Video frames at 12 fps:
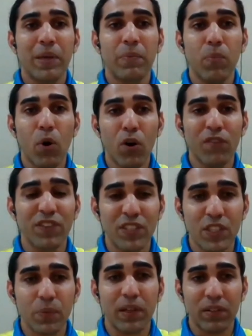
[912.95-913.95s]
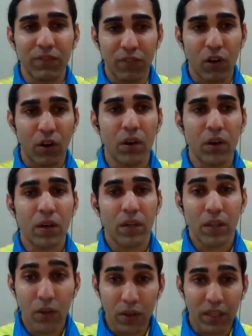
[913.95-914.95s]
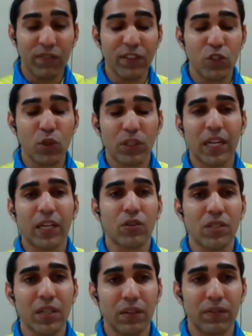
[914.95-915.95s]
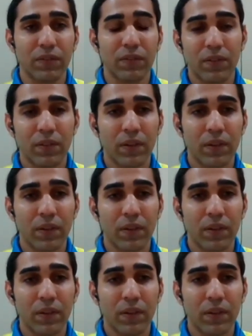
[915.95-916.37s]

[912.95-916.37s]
be more feasible for, you know, individuals like yourself?